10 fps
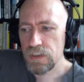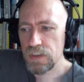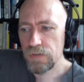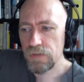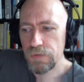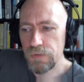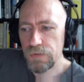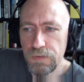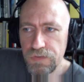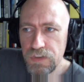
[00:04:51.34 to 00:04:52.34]
We're
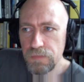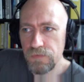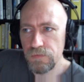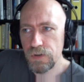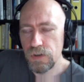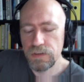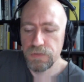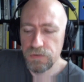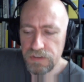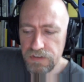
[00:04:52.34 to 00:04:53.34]
working with the
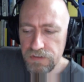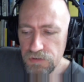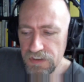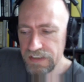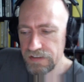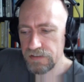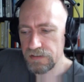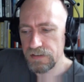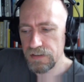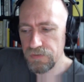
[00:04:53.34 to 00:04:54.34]
contributors to
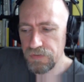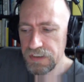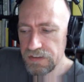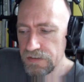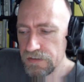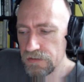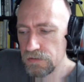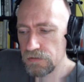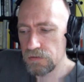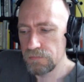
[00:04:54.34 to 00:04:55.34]
test the things.
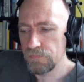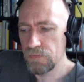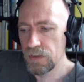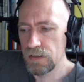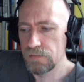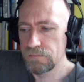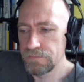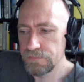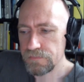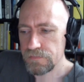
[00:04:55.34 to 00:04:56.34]
So
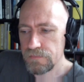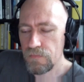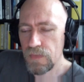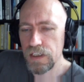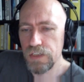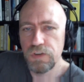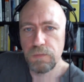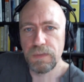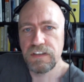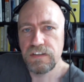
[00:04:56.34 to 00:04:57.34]
if
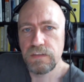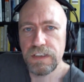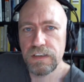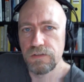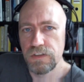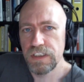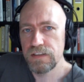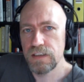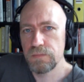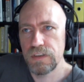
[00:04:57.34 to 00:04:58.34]
you're participating on
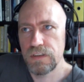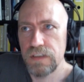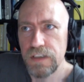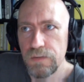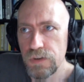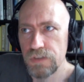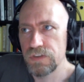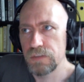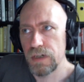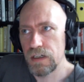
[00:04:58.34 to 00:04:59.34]
GitHub in one
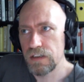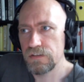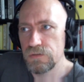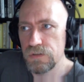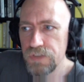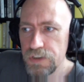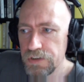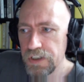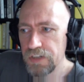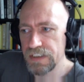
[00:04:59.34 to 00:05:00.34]
of the bugs or
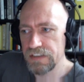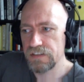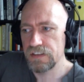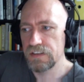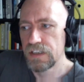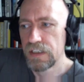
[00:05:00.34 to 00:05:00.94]
feature requests and